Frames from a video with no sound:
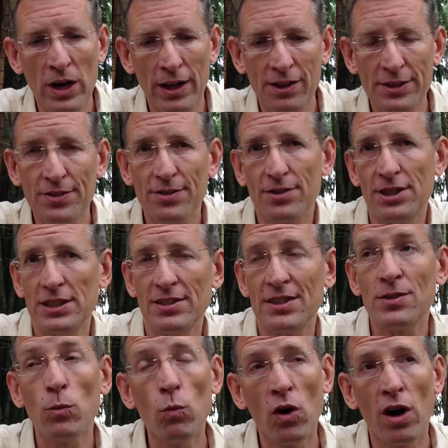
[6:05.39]
well, this
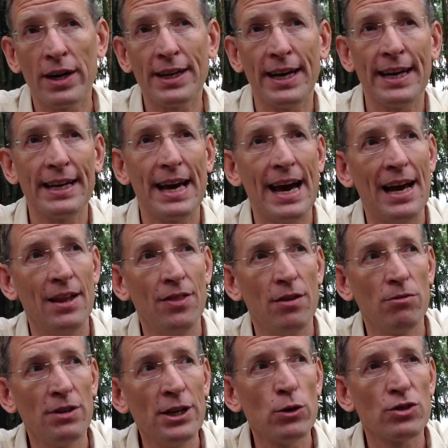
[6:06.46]
isn't working, and
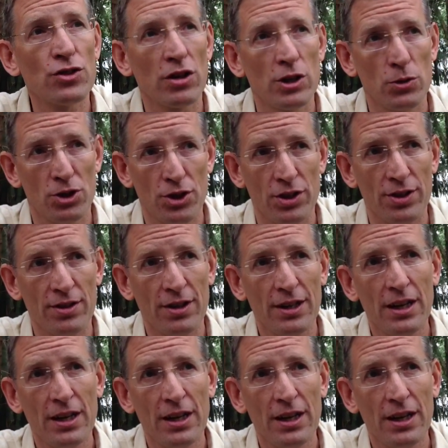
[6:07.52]
the real solution